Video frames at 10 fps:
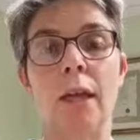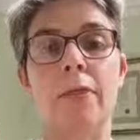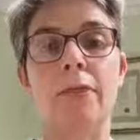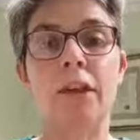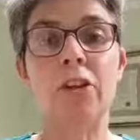
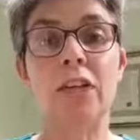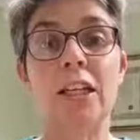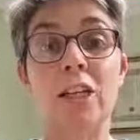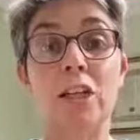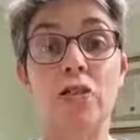that they're
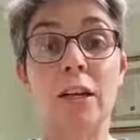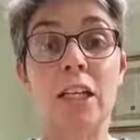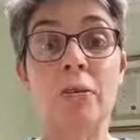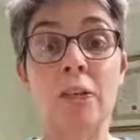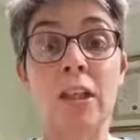getting
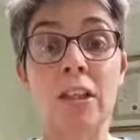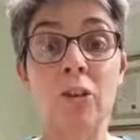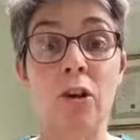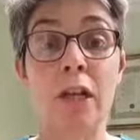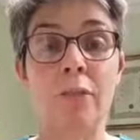stressed, they're getting
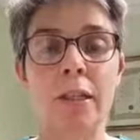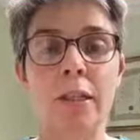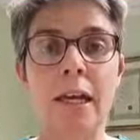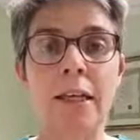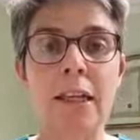annoyed about it,
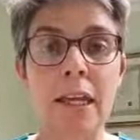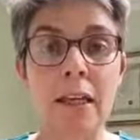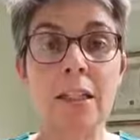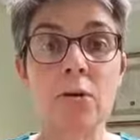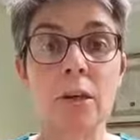and they
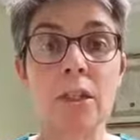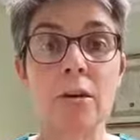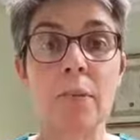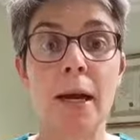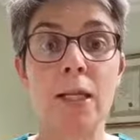can't switch their
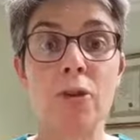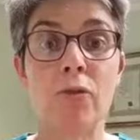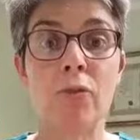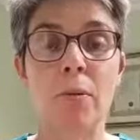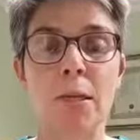mind
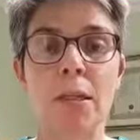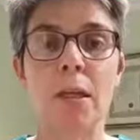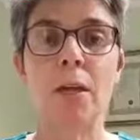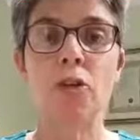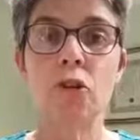off from it.
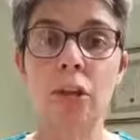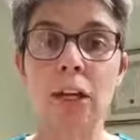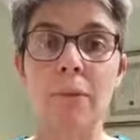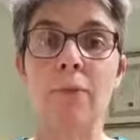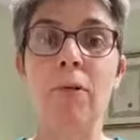So they
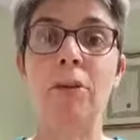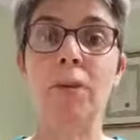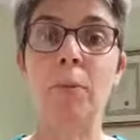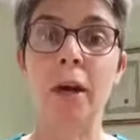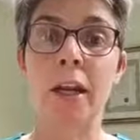keep flooding
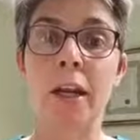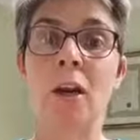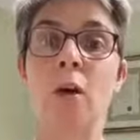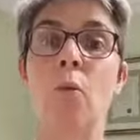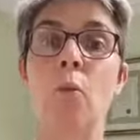the body
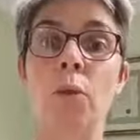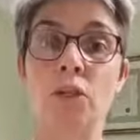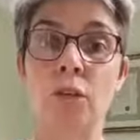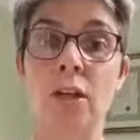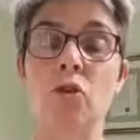with
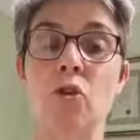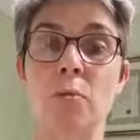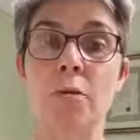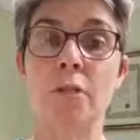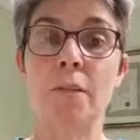stress
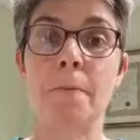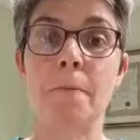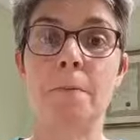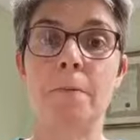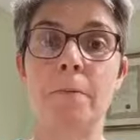hormones.
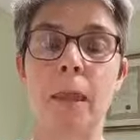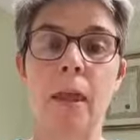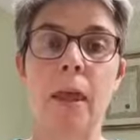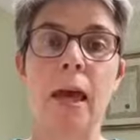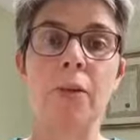
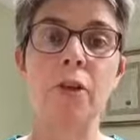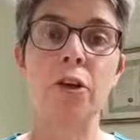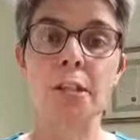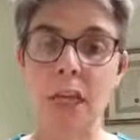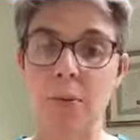And if you're
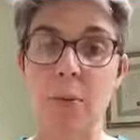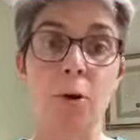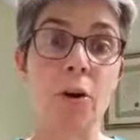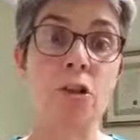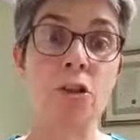the type of
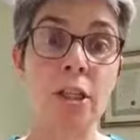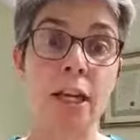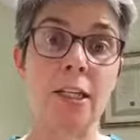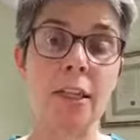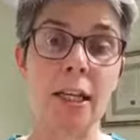person who
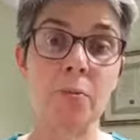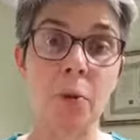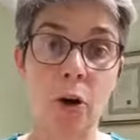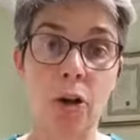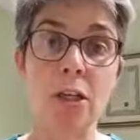takes things
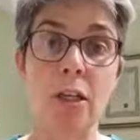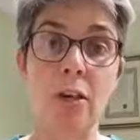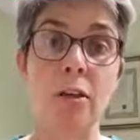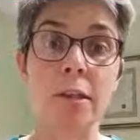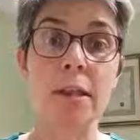personally
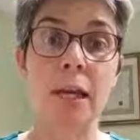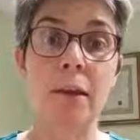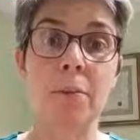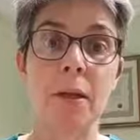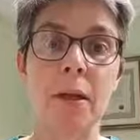all the
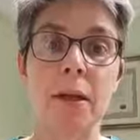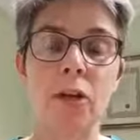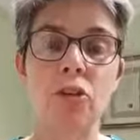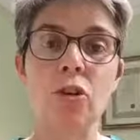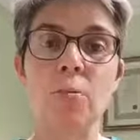time,
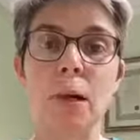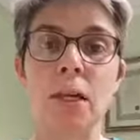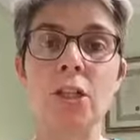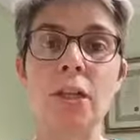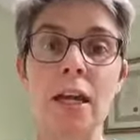can you
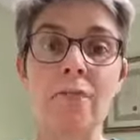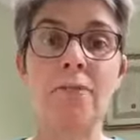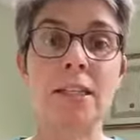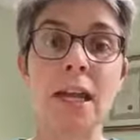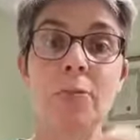imagine
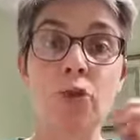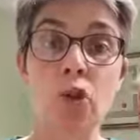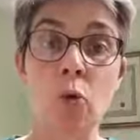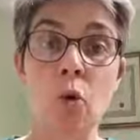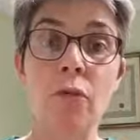every time you
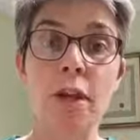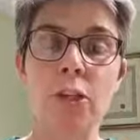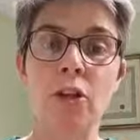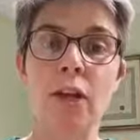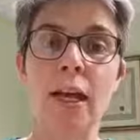go over that
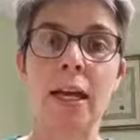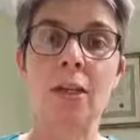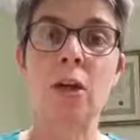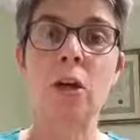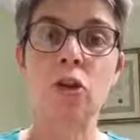in your head,
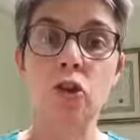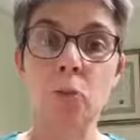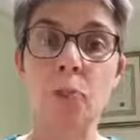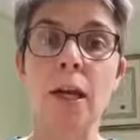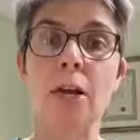you're
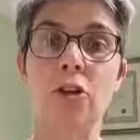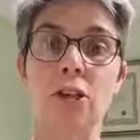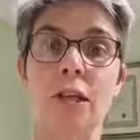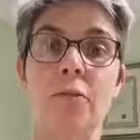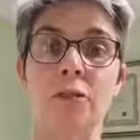bringing
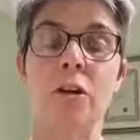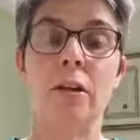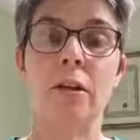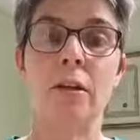yourself down.